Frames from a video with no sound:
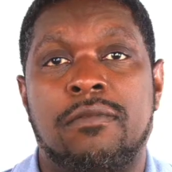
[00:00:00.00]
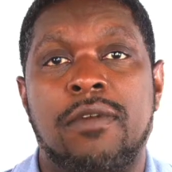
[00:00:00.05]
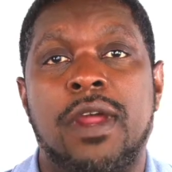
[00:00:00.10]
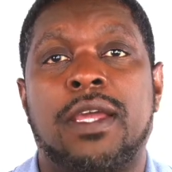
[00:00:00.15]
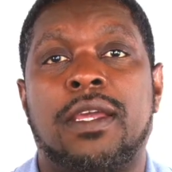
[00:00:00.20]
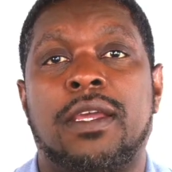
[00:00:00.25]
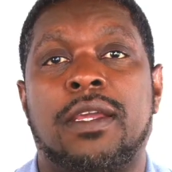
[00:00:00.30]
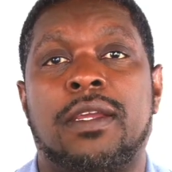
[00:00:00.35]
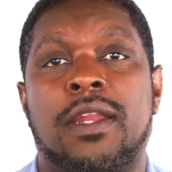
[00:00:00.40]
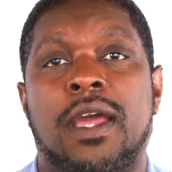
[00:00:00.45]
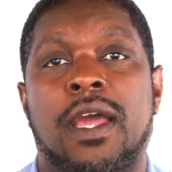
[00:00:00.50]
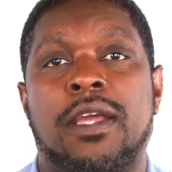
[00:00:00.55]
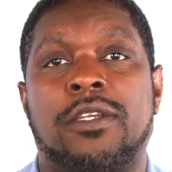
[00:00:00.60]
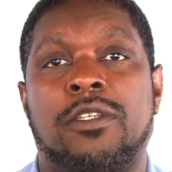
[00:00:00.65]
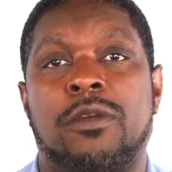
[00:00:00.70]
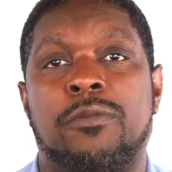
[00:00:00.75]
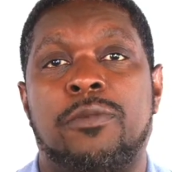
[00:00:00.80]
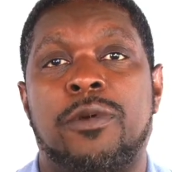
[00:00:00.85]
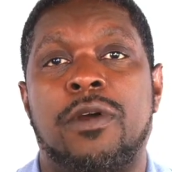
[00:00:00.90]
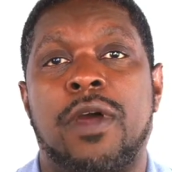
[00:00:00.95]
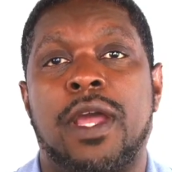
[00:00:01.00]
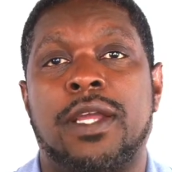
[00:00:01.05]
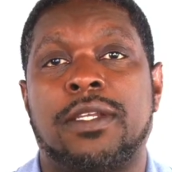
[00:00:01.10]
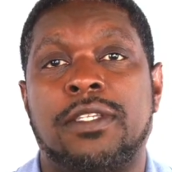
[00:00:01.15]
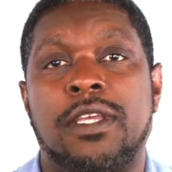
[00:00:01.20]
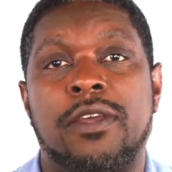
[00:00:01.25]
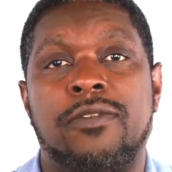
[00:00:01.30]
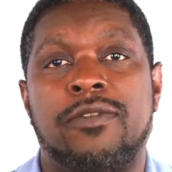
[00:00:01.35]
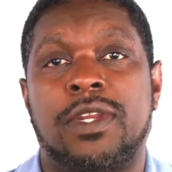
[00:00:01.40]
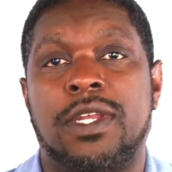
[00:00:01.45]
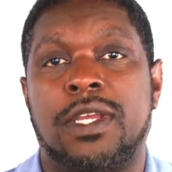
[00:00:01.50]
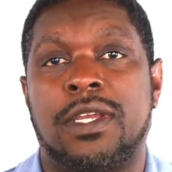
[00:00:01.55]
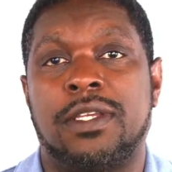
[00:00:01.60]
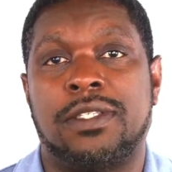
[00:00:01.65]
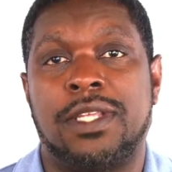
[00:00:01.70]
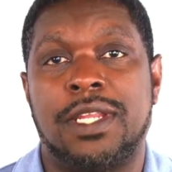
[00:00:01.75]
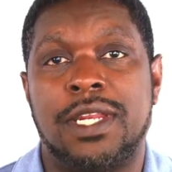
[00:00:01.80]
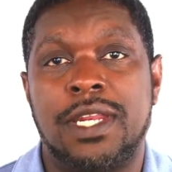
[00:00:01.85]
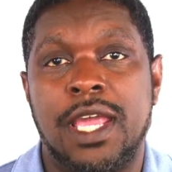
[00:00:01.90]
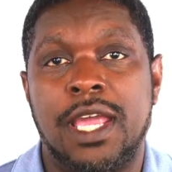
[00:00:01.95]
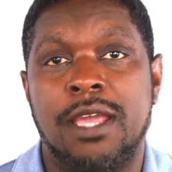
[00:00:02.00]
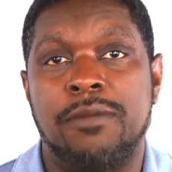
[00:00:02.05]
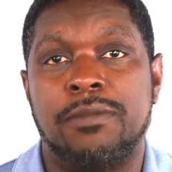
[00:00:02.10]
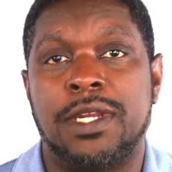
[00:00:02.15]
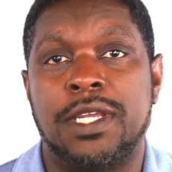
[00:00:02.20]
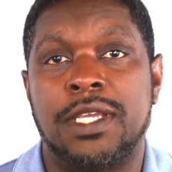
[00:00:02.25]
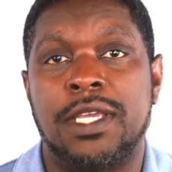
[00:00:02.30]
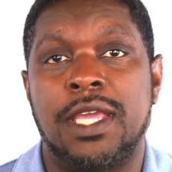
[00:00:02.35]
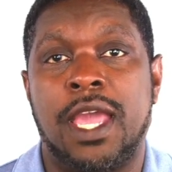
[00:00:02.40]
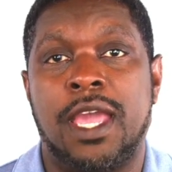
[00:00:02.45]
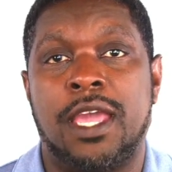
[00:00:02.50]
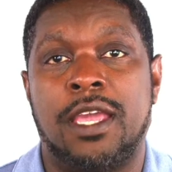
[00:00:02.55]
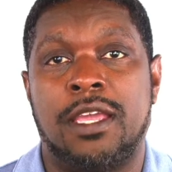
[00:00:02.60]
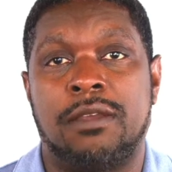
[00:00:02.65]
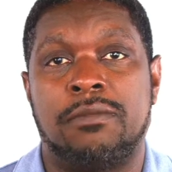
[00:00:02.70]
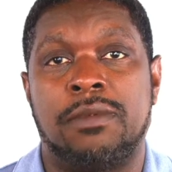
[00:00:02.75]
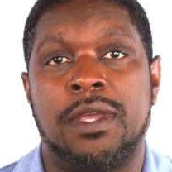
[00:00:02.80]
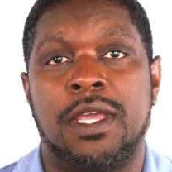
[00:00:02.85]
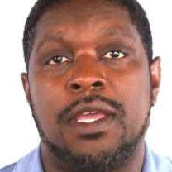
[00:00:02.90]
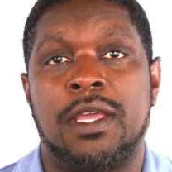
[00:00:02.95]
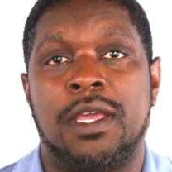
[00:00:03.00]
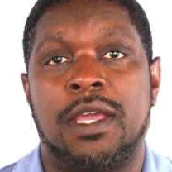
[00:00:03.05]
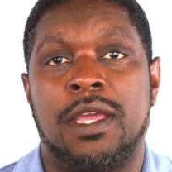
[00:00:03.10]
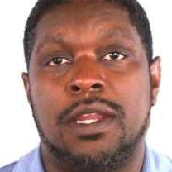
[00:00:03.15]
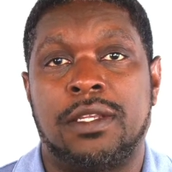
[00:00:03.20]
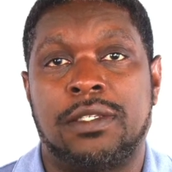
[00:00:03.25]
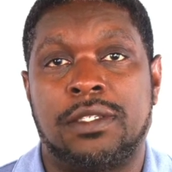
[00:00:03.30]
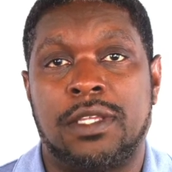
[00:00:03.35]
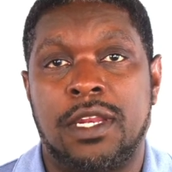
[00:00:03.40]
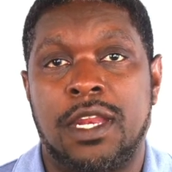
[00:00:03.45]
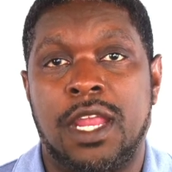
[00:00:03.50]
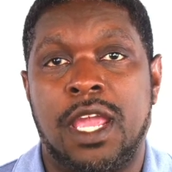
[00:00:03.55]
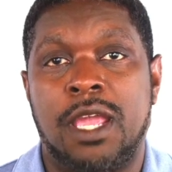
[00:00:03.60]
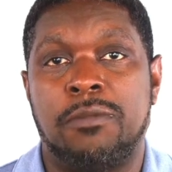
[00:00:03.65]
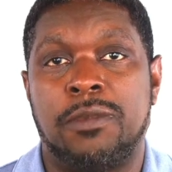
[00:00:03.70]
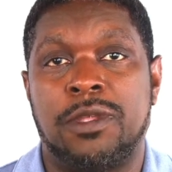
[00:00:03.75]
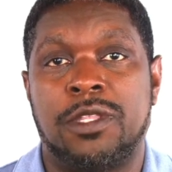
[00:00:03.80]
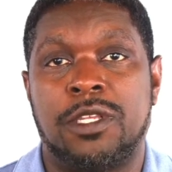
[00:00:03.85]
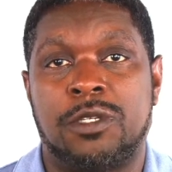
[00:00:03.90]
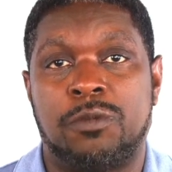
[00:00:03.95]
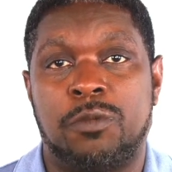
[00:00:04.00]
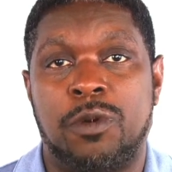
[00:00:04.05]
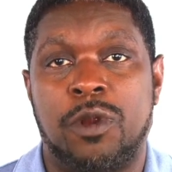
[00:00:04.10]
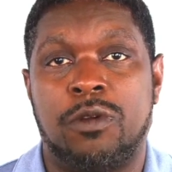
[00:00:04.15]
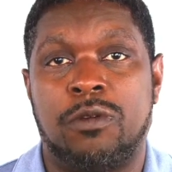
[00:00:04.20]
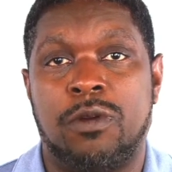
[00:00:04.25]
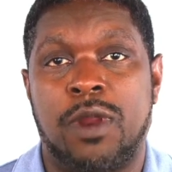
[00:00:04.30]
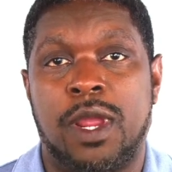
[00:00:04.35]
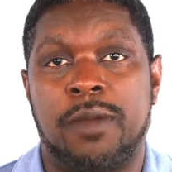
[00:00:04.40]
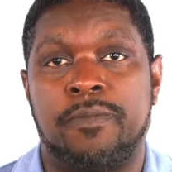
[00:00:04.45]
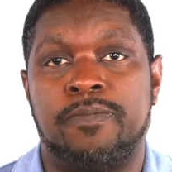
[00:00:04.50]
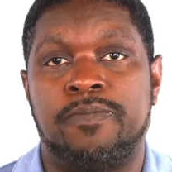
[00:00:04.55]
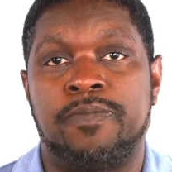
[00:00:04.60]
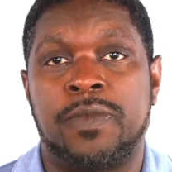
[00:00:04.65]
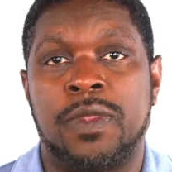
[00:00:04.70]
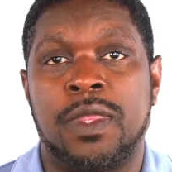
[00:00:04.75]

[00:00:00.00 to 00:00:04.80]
Recognize that proactivity is the name of the game, and it's the name of this program.